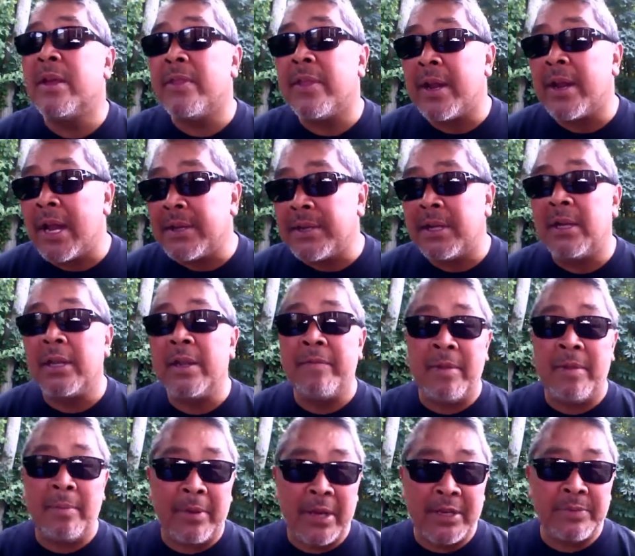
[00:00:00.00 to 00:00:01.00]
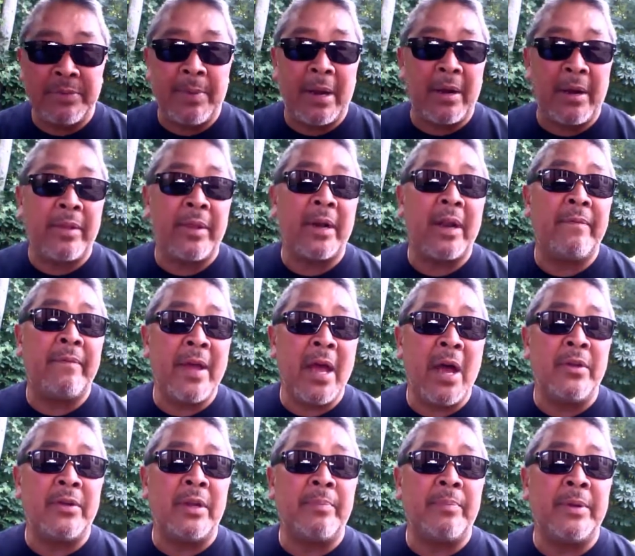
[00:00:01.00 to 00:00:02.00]
you that I did leave the place better than I
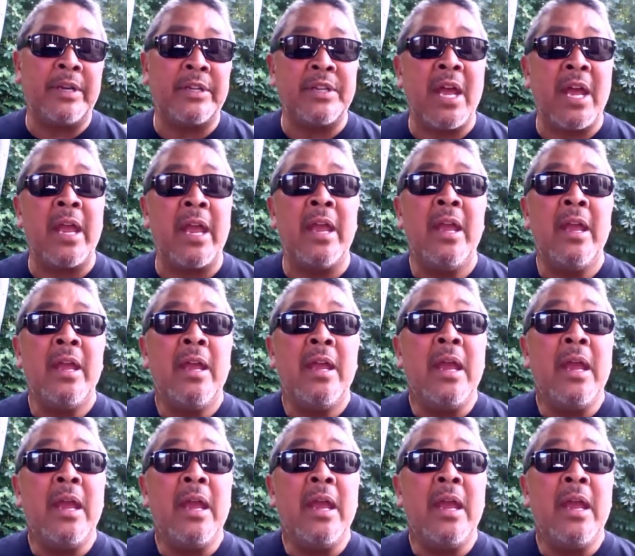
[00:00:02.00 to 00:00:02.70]
found it, because I